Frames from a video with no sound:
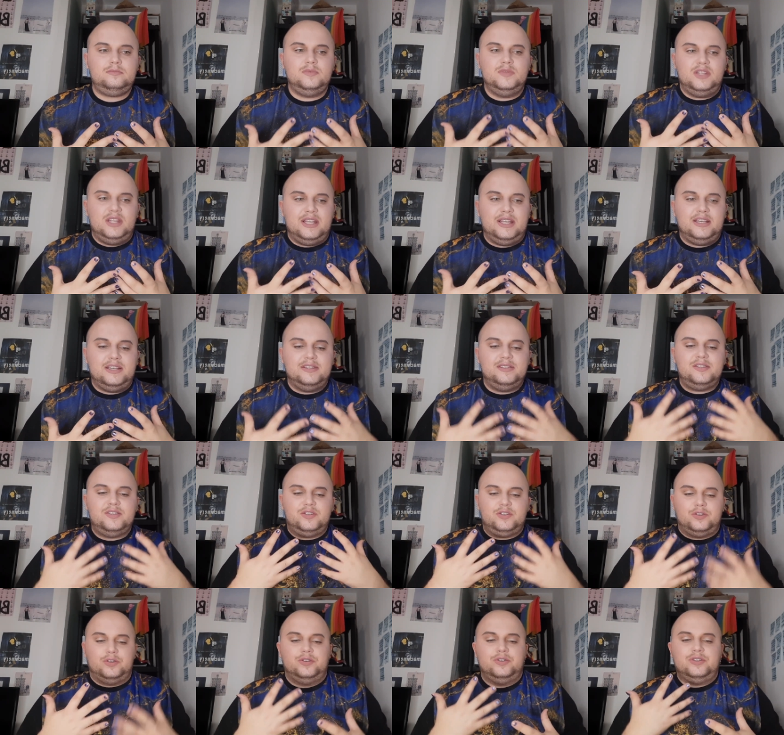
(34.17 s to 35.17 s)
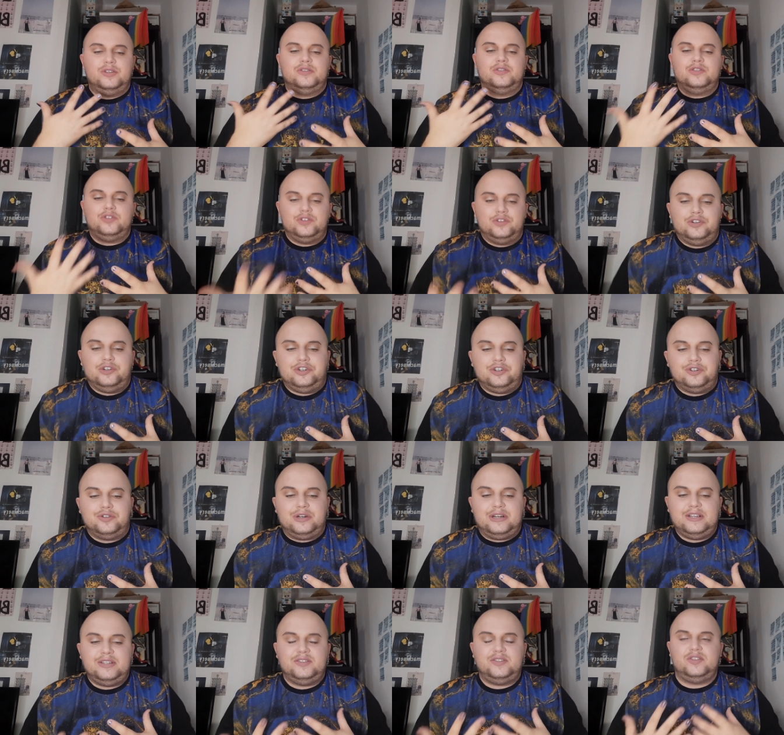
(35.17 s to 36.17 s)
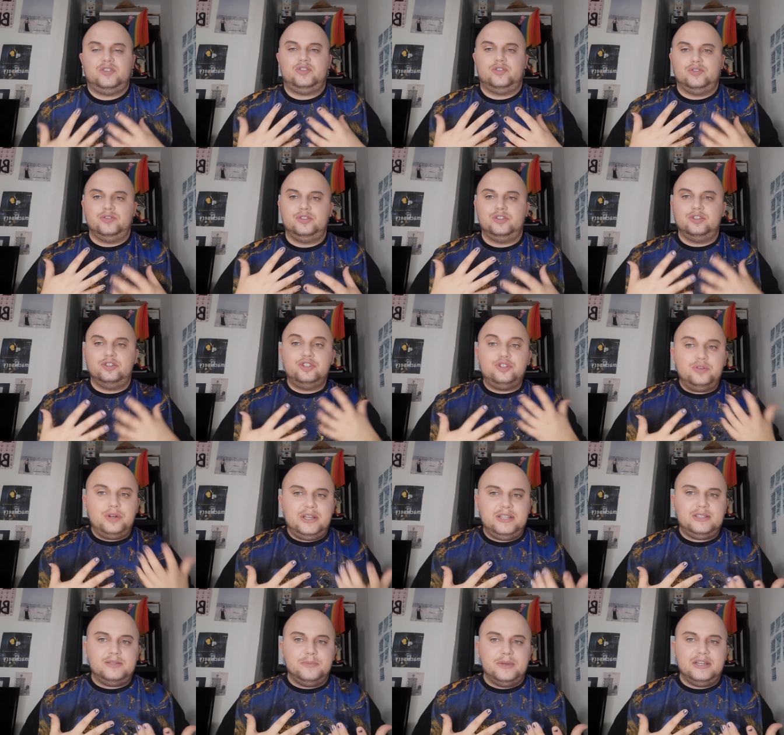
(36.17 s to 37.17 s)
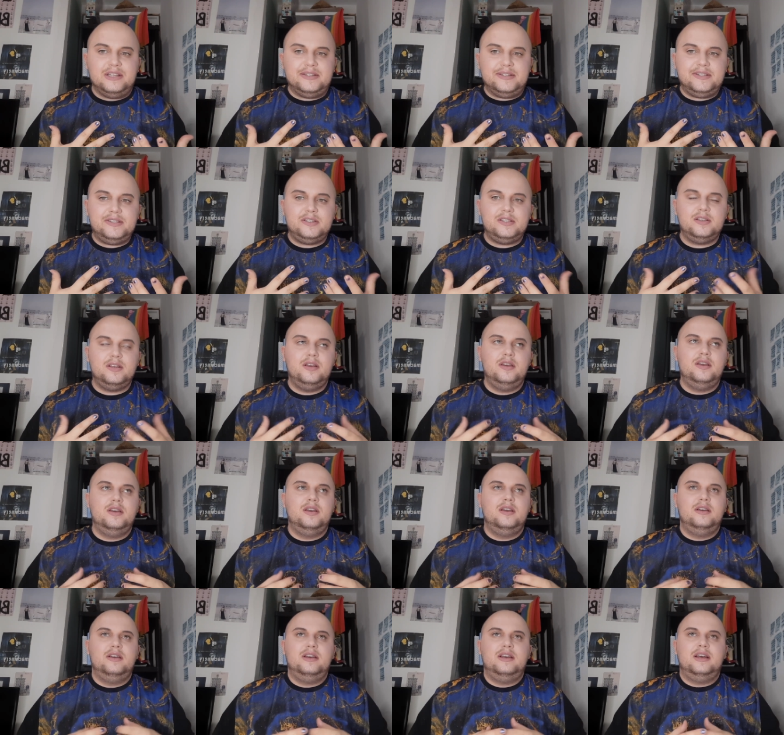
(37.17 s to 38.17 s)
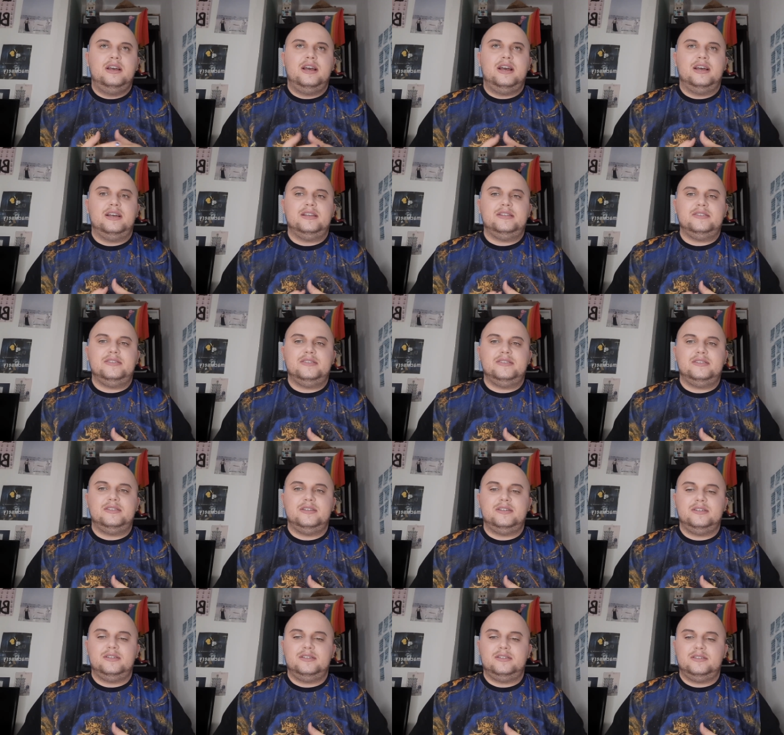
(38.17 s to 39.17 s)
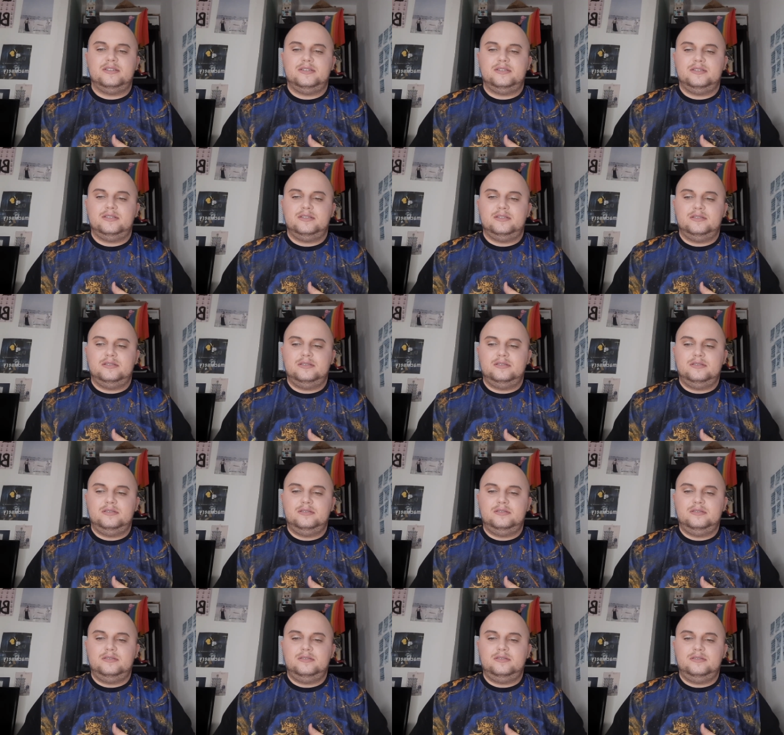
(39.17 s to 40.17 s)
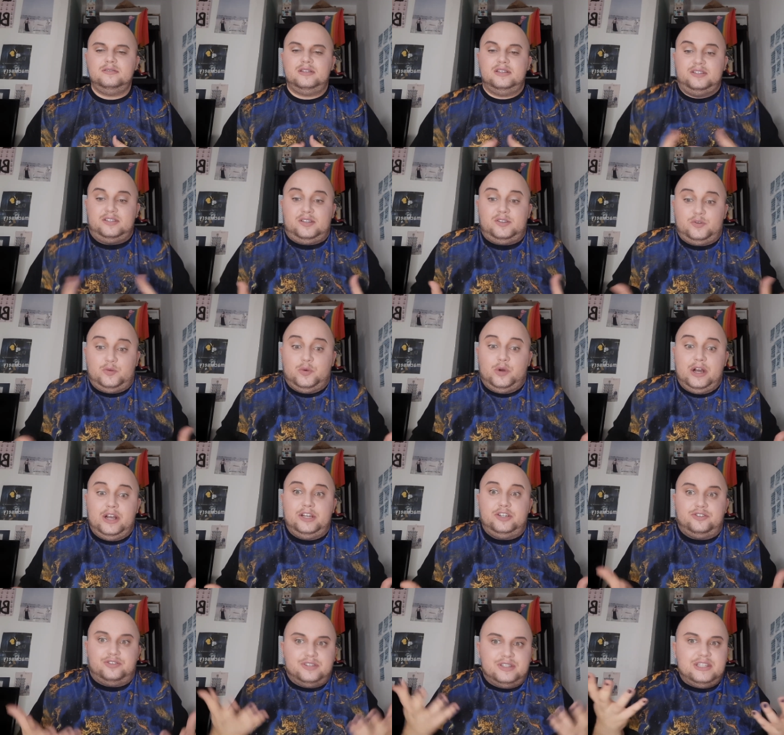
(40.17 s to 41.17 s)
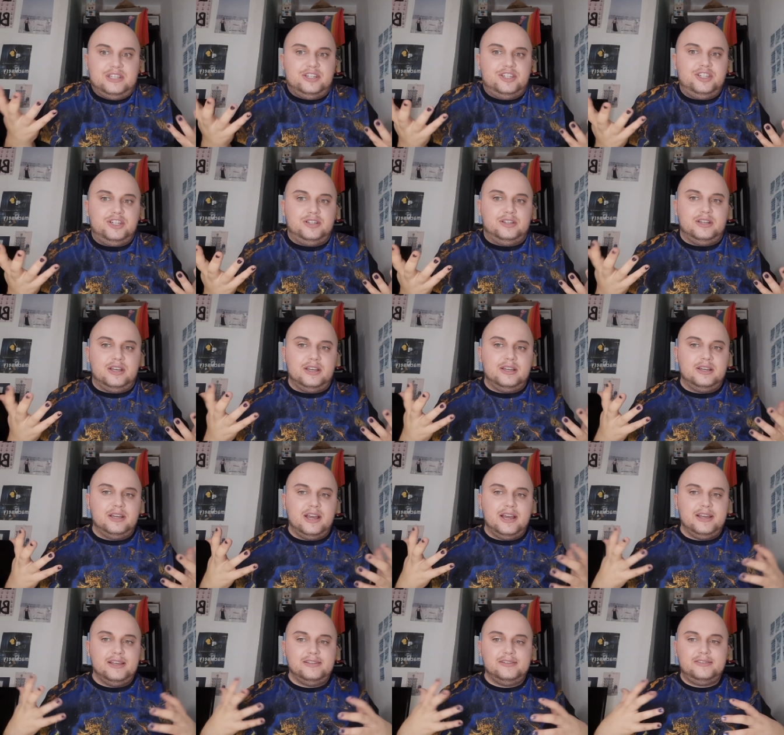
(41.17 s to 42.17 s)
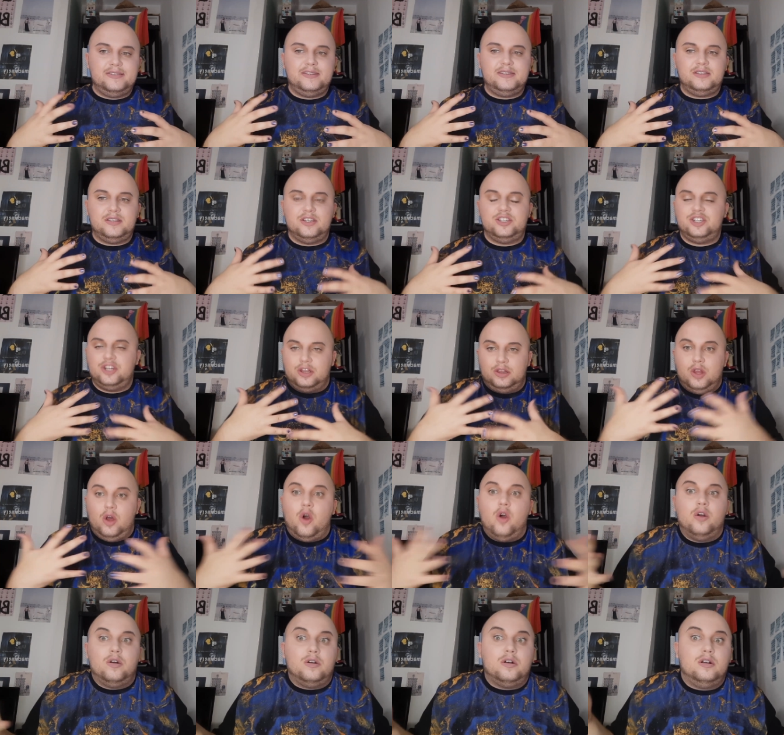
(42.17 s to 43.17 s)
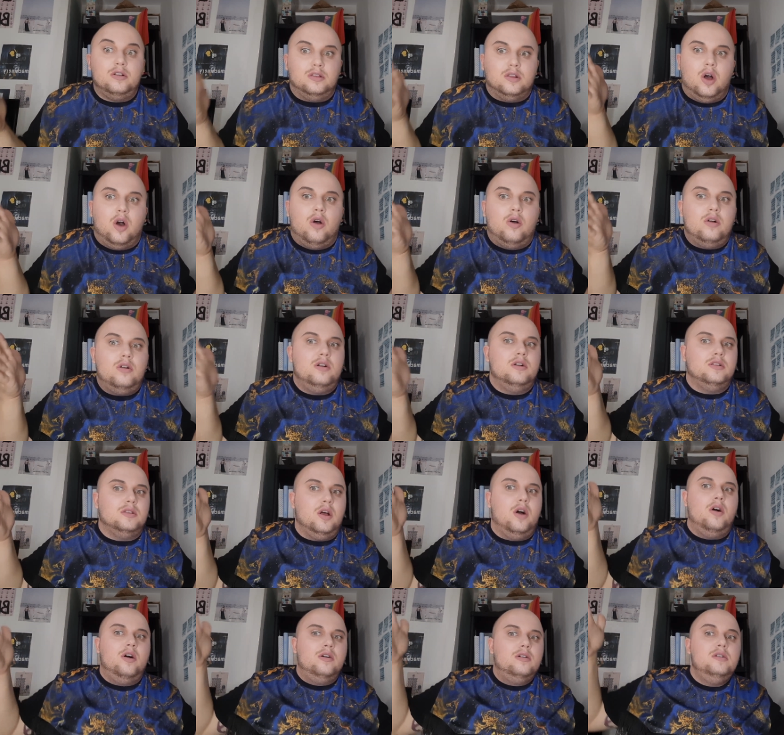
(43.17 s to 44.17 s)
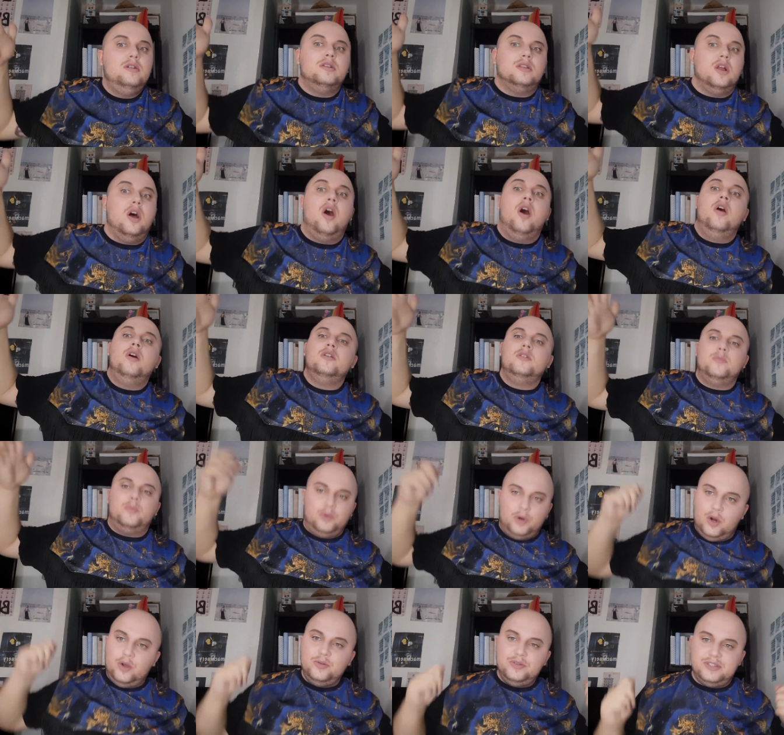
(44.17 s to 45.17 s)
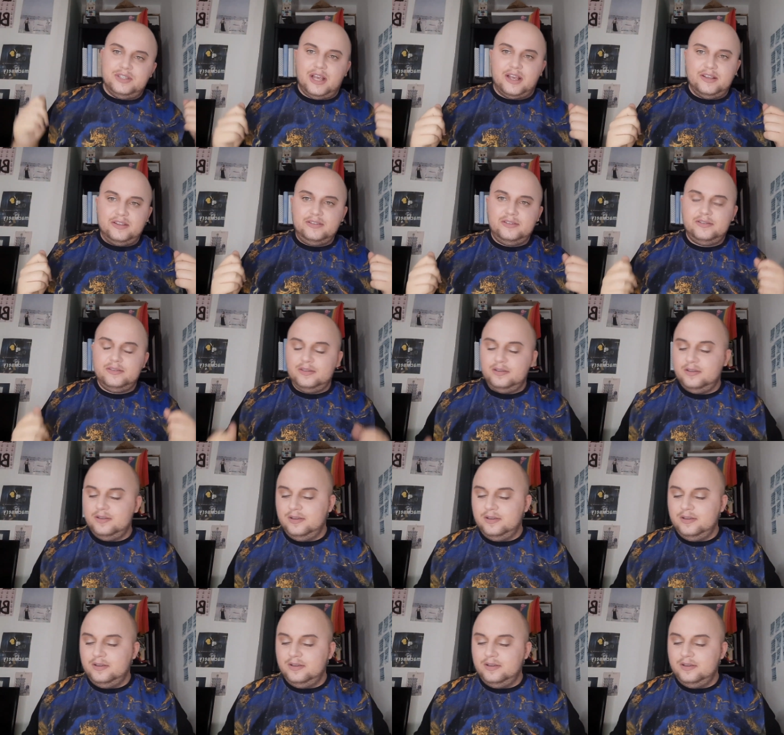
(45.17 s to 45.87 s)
need certain surgeries, certain treatments, and uh, this is why transitioning is such a long, long, long, long process.